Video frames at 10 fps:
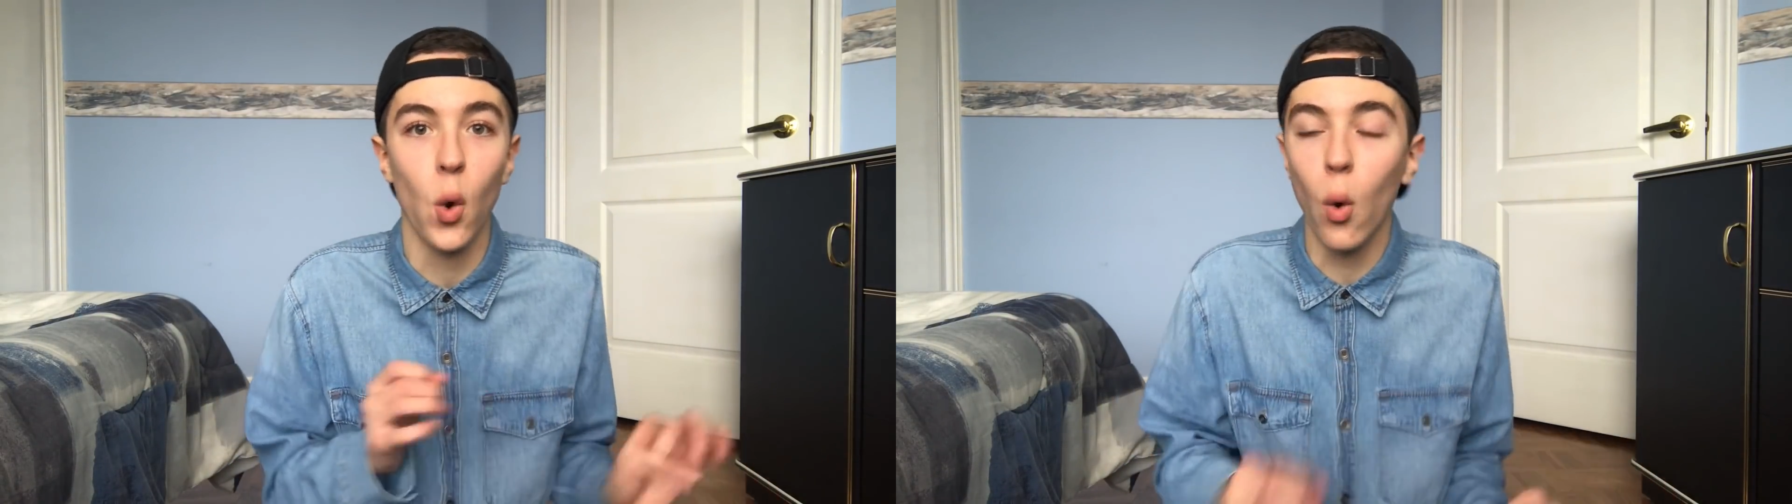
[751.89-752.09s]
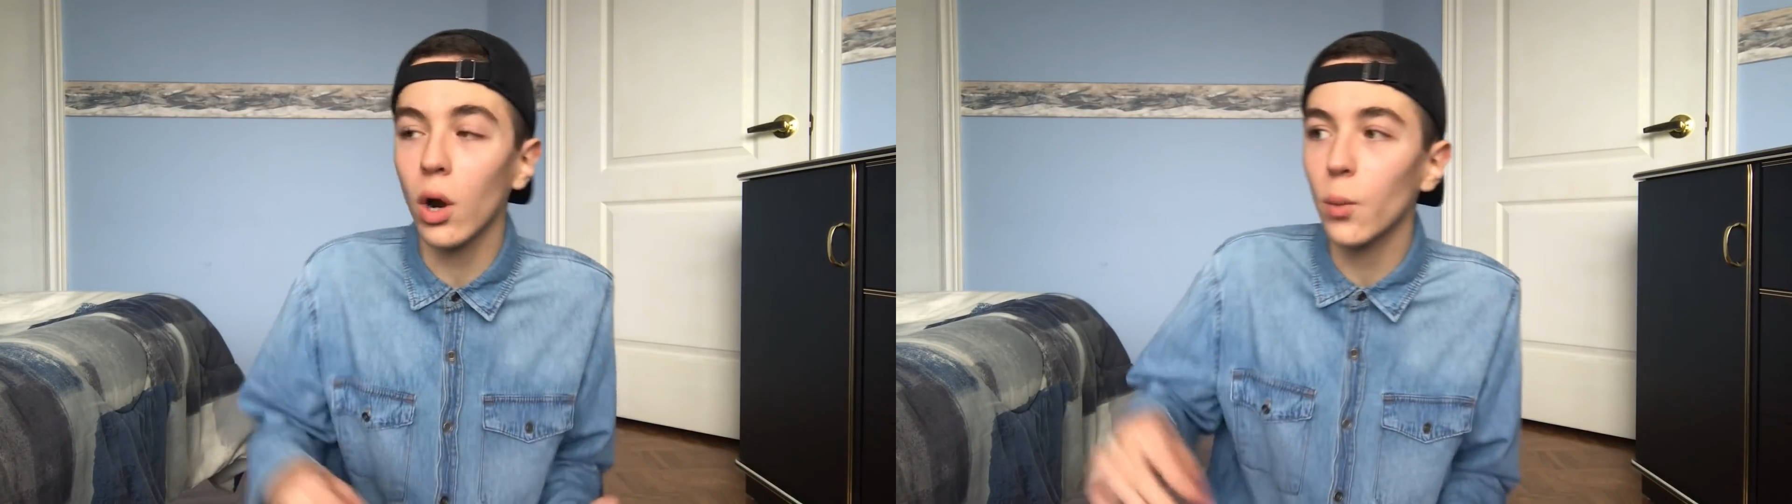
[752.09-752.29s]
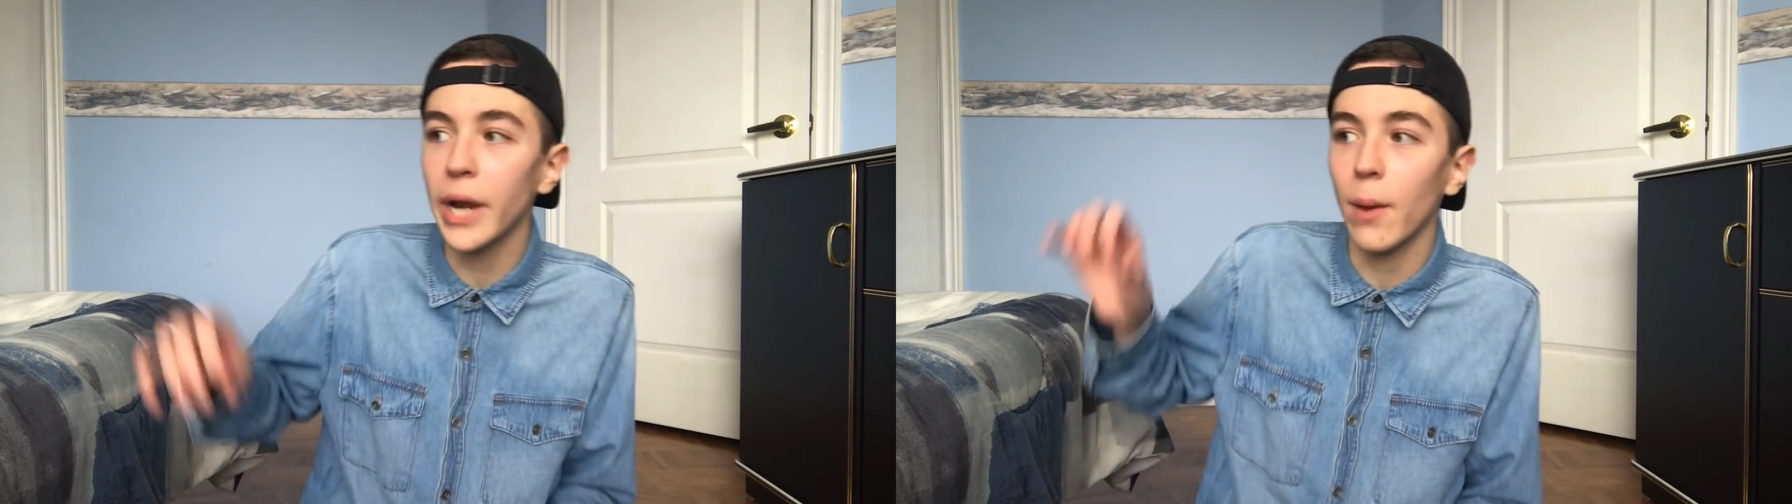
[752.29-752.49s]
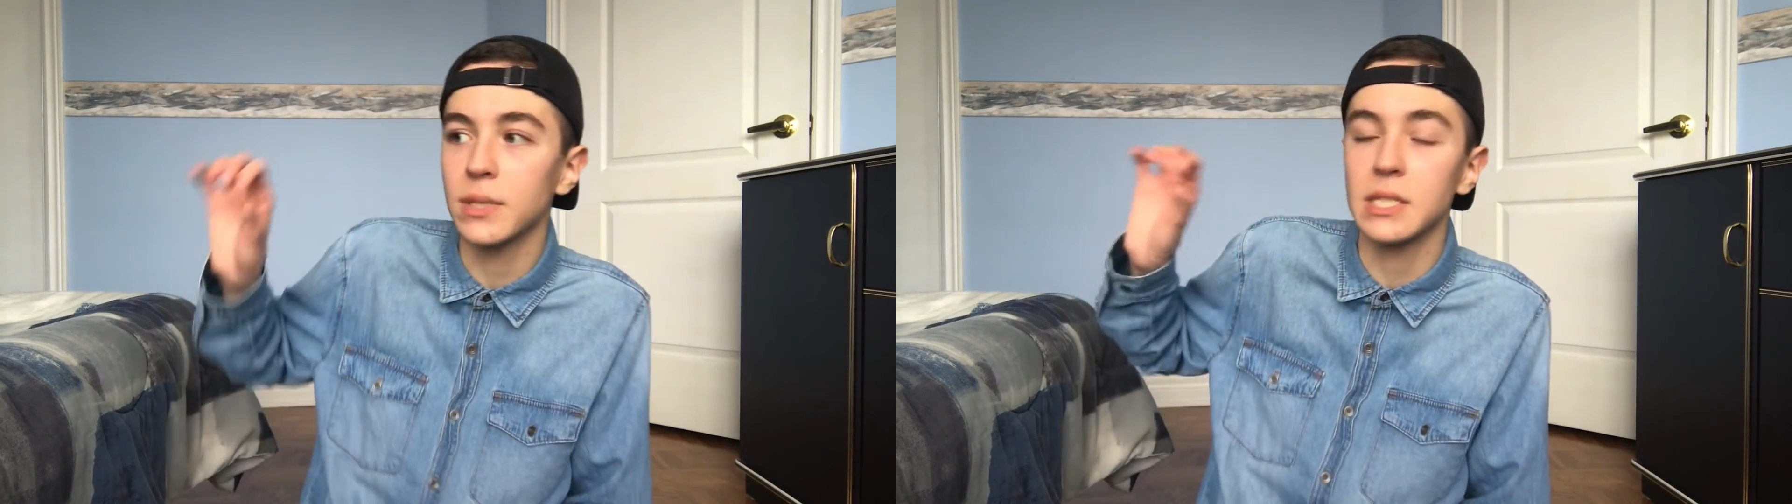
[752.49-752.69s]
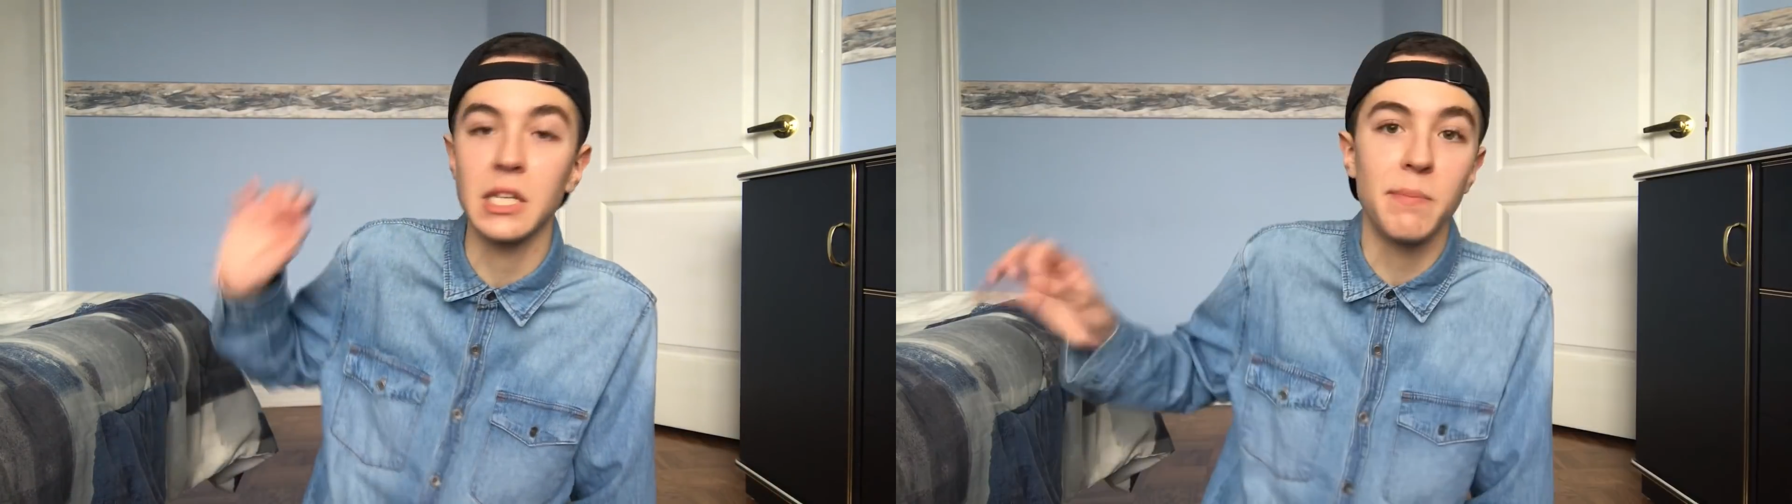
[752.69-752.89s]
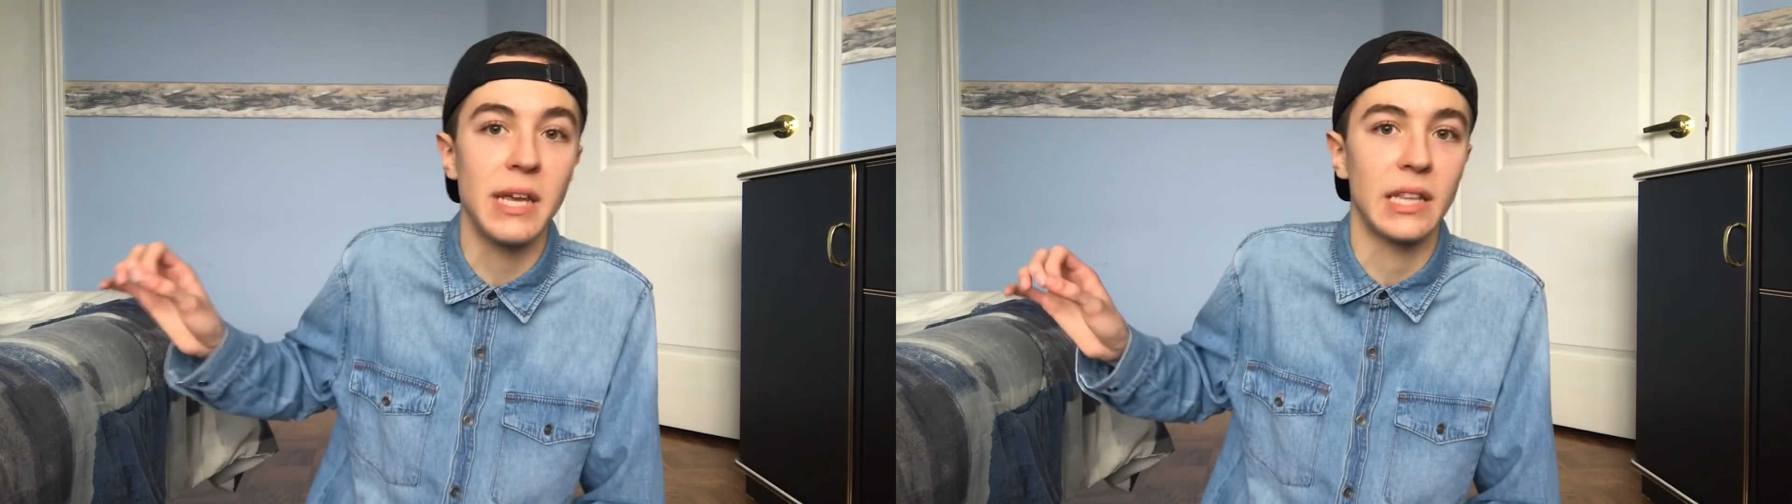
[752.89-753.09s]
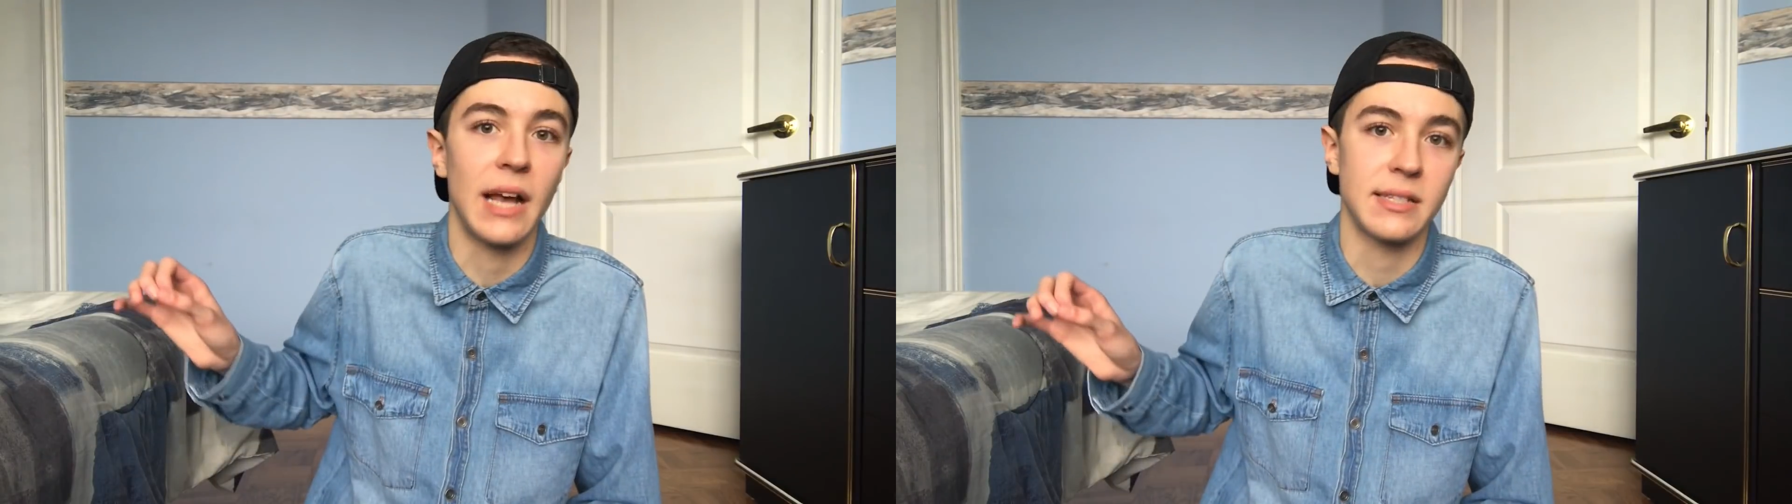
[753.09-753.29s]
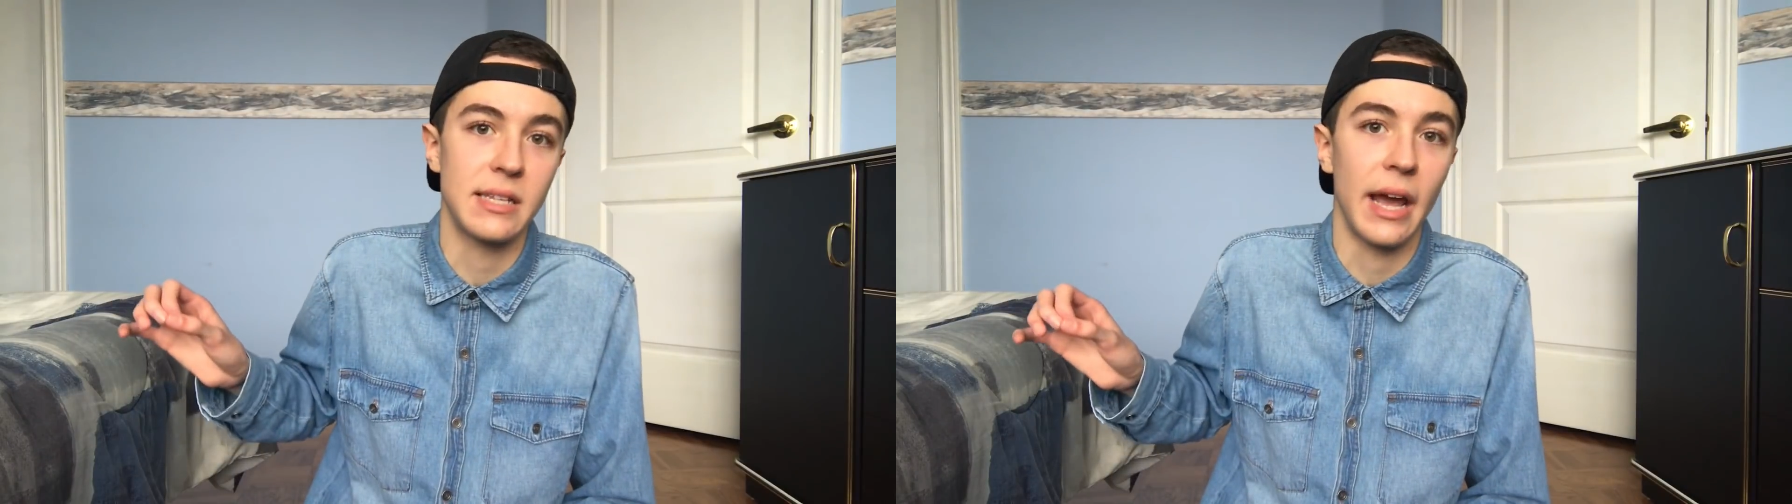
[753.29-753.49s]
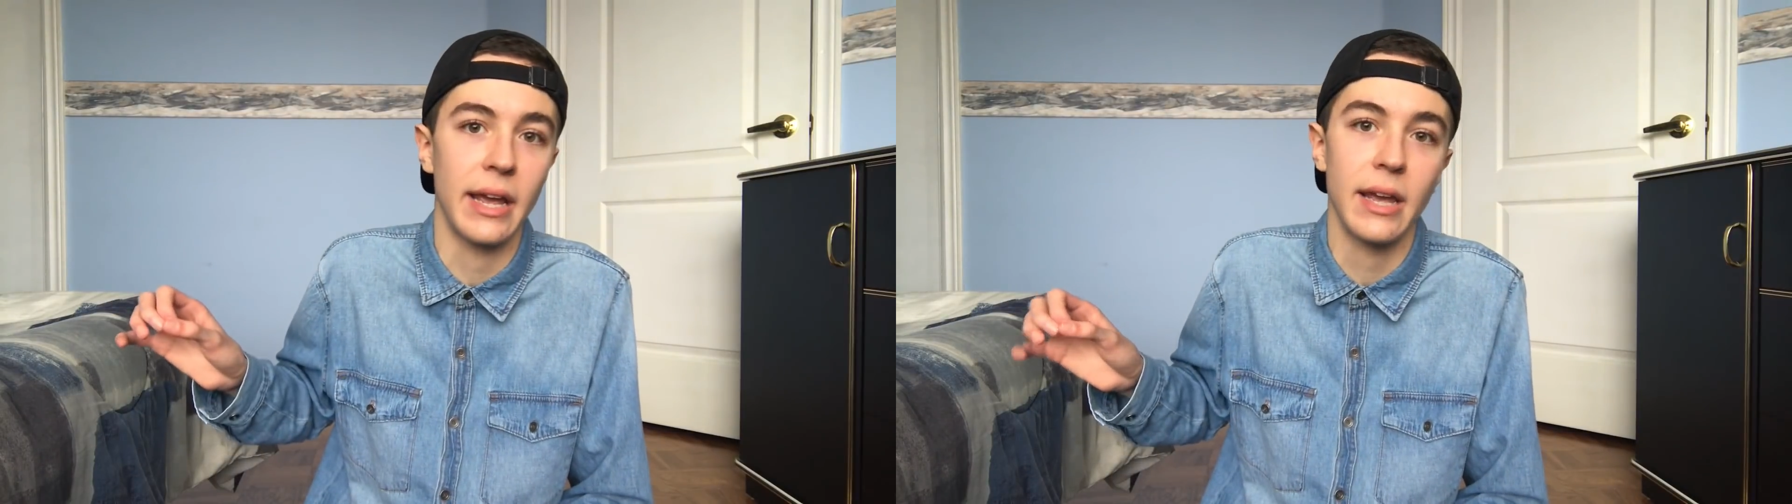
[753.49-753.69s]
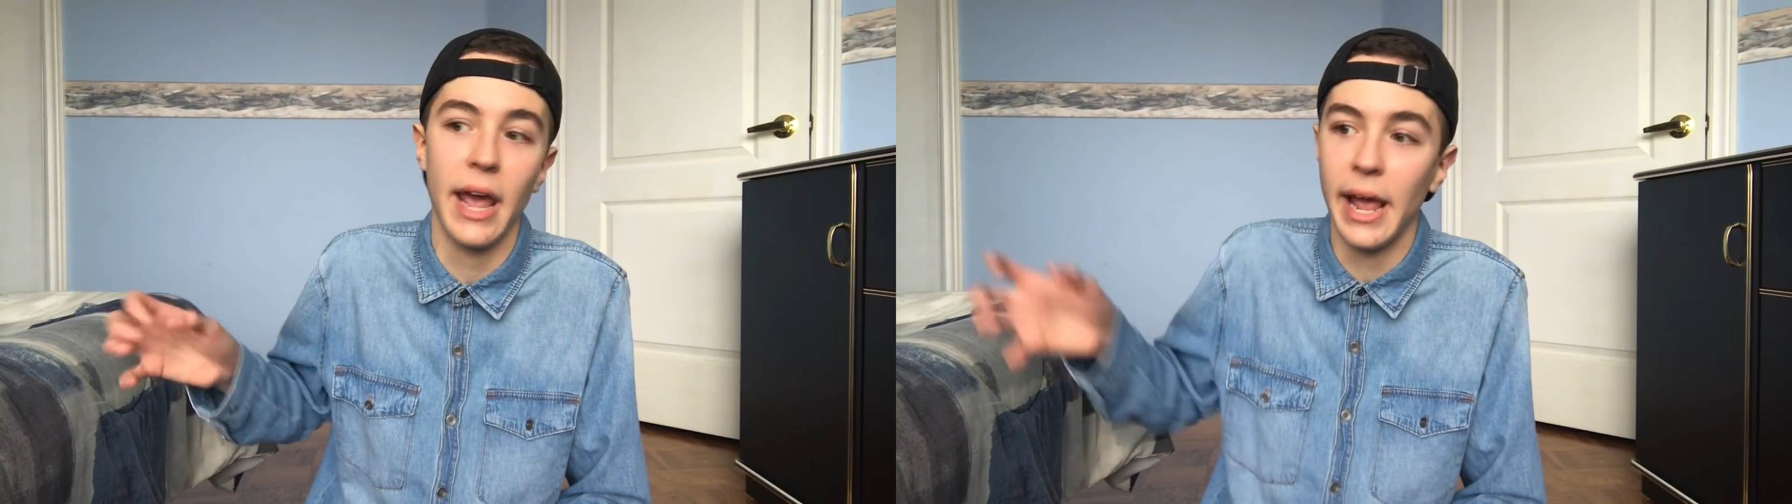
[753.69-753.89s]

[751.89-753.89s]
or when I was sleeping last night,